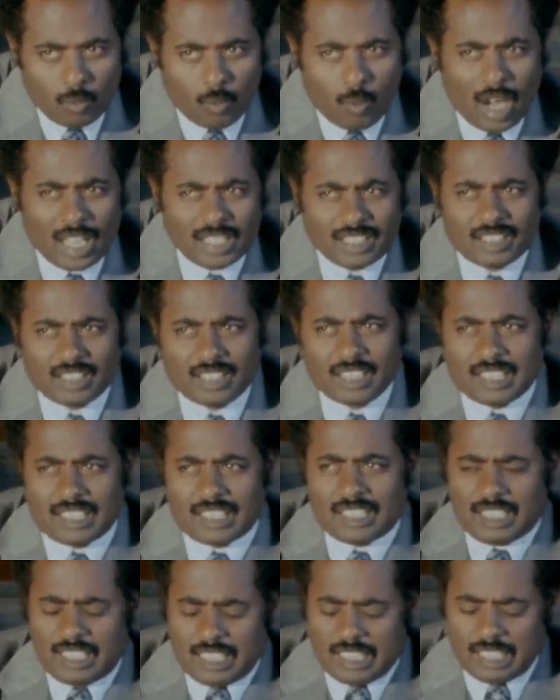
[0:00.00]
what
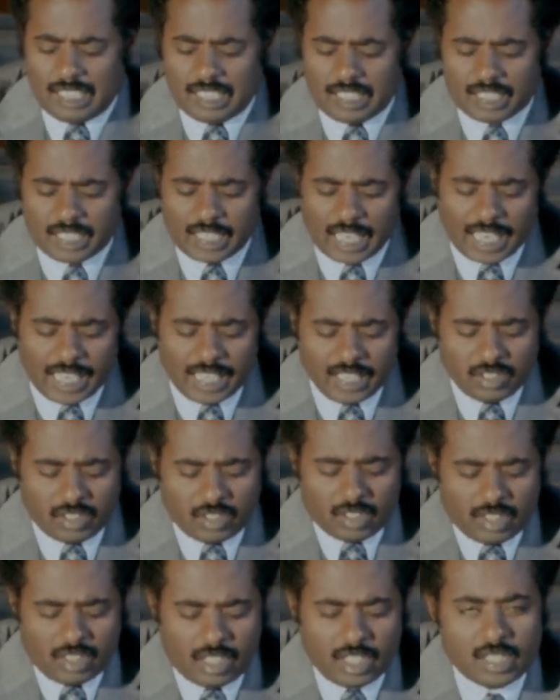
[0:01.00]

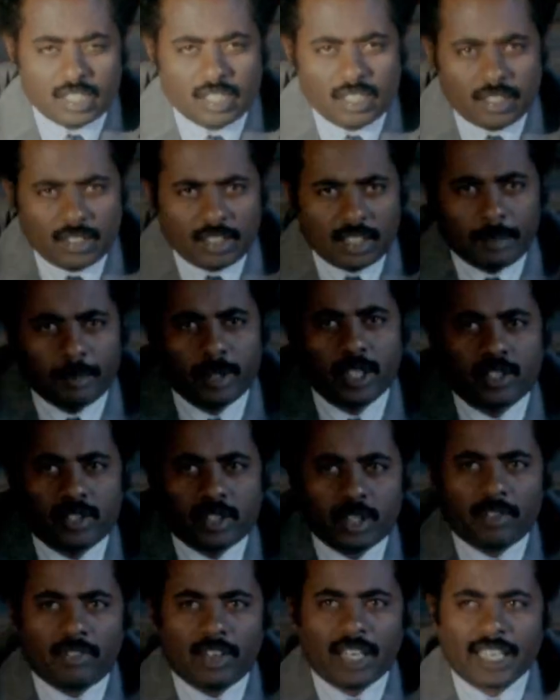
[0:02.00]
challenged the
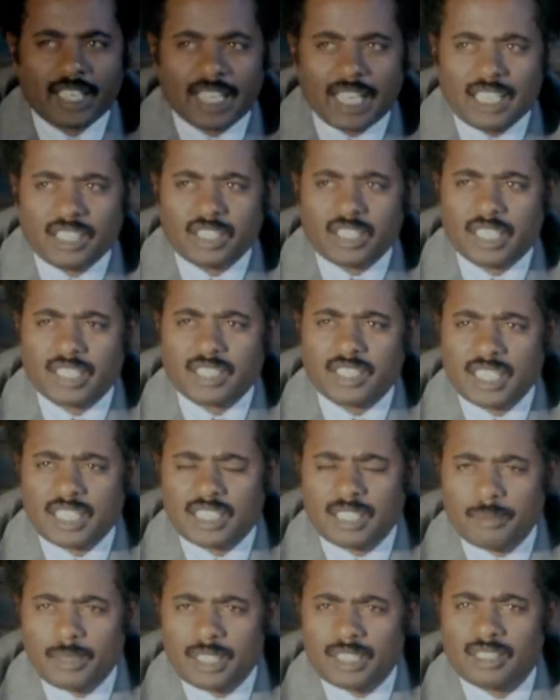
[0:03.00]
Ministry of Agriculture and
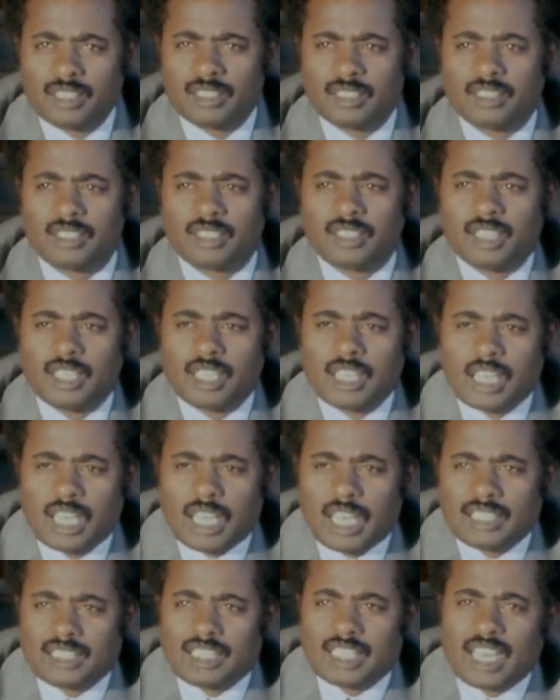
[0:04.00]
Settlement
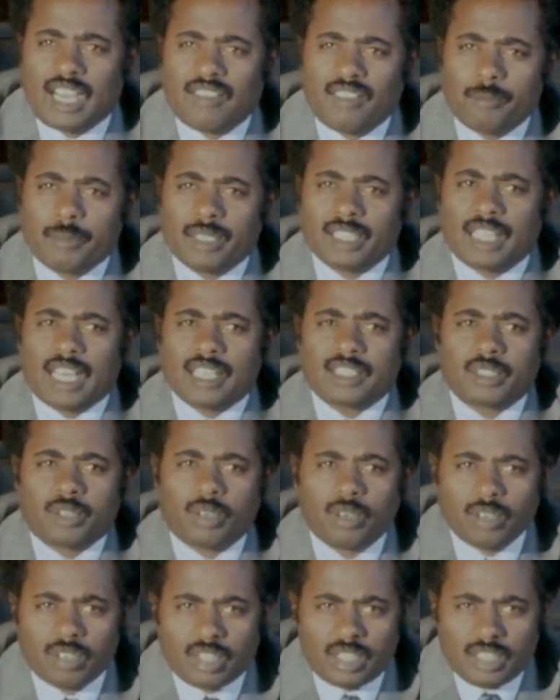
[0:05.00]
and the government as a
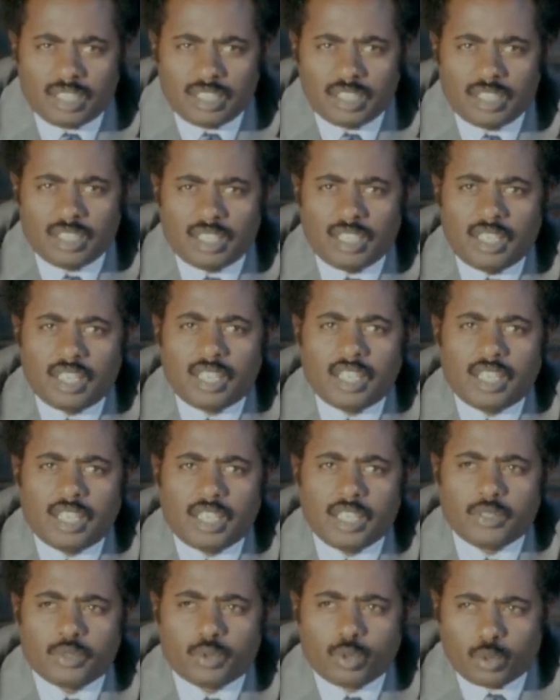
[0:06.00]
whole
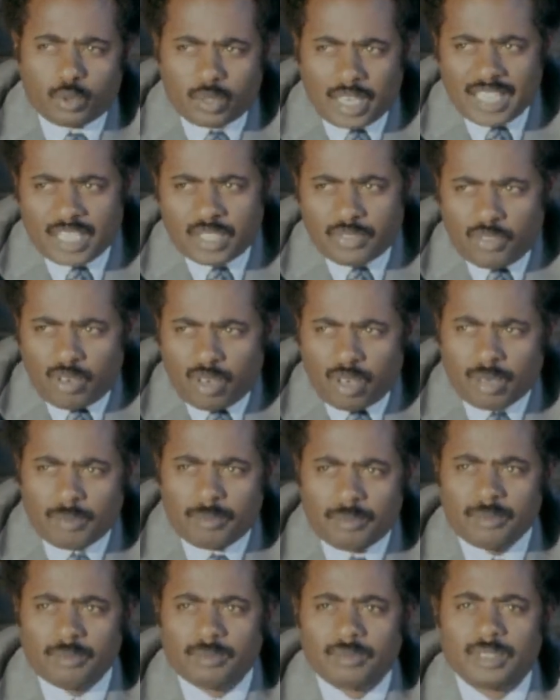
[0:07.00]
is to
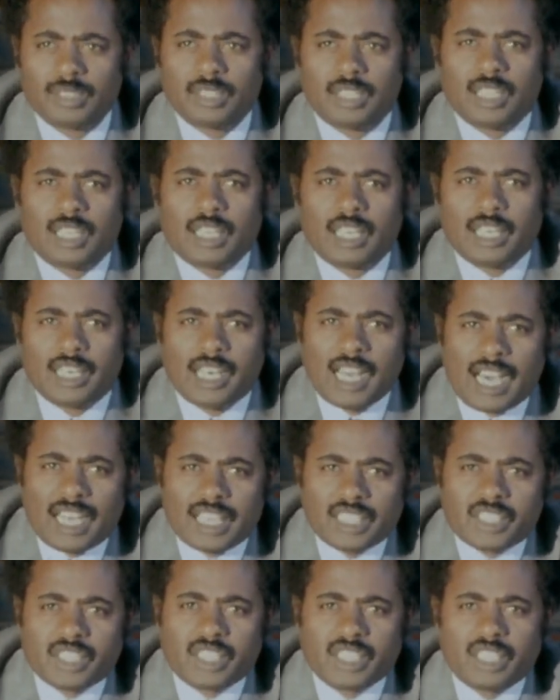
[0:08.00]
transform
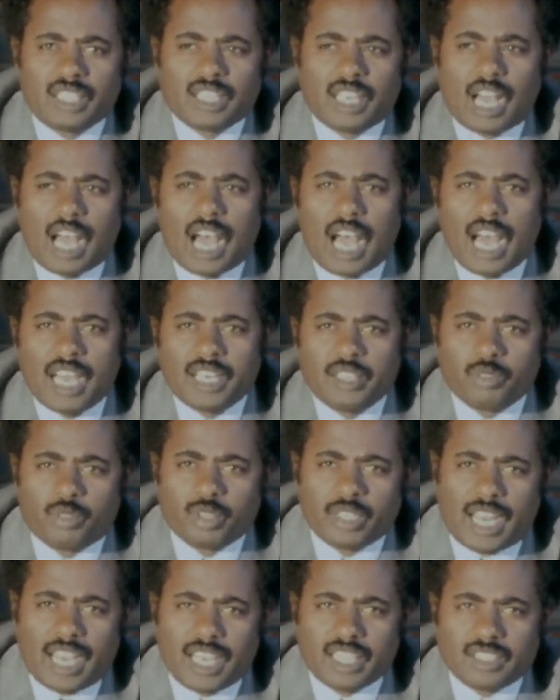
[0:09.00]
large
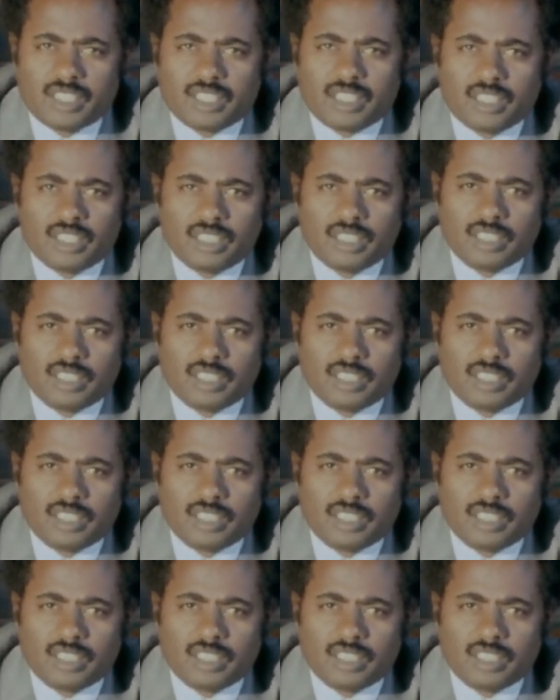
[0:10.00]
unutilized